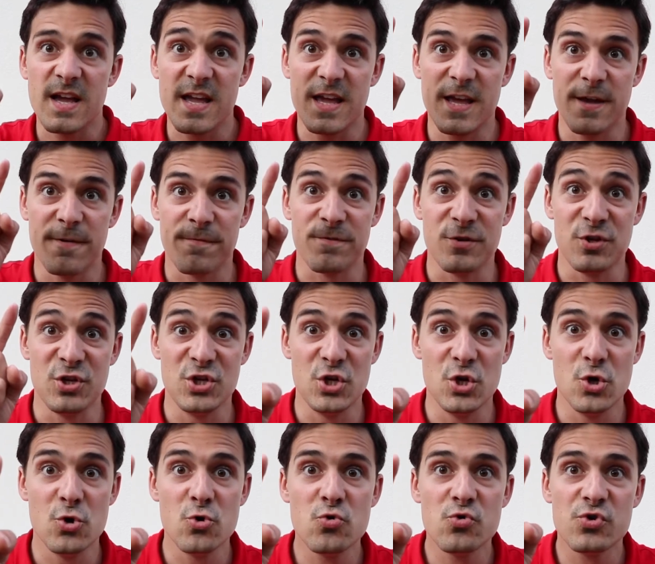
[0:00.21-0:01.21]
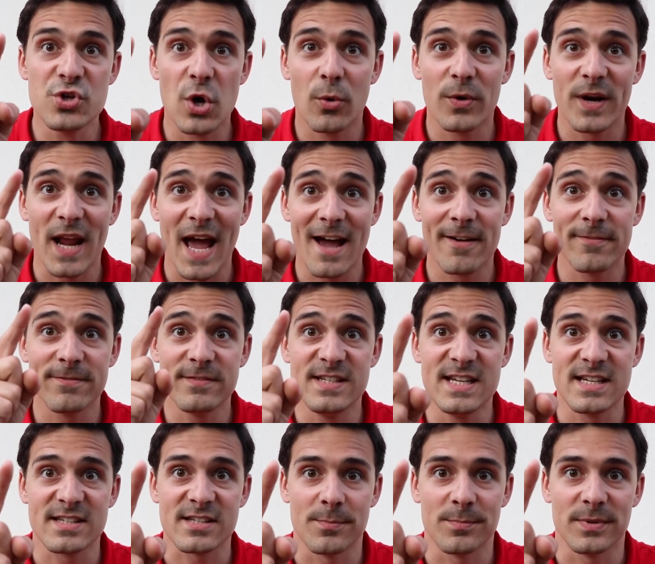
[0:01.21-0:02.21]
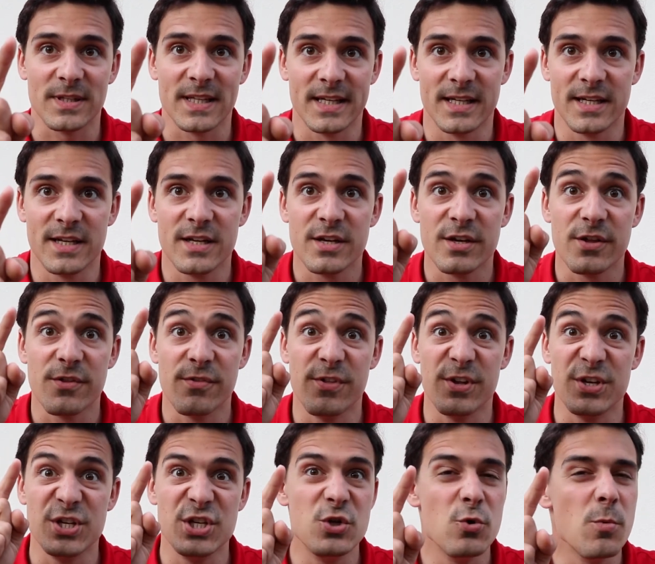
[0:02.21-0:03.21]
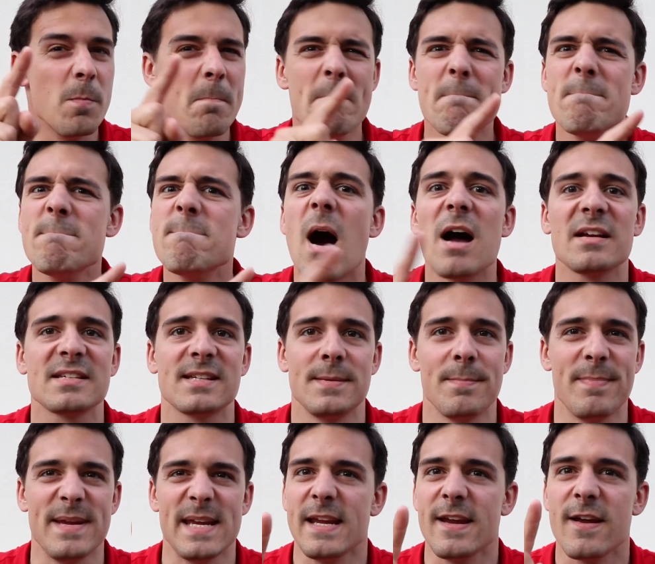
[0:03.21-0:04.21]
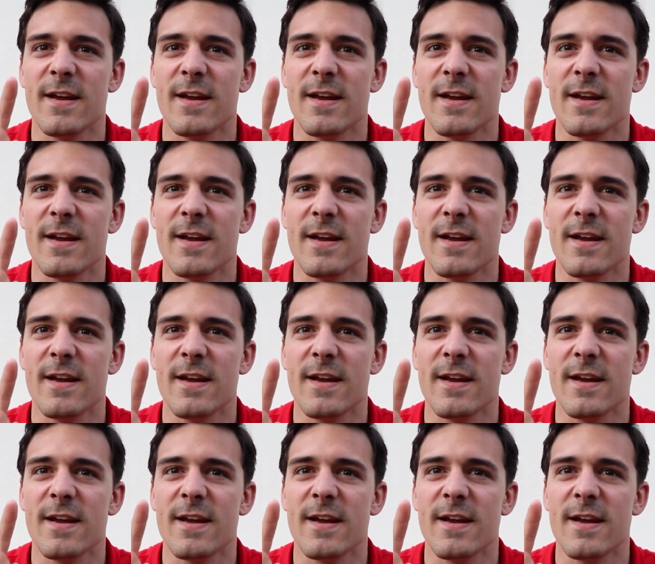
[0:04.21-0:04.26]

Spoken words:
If you don't have discipline, then you must be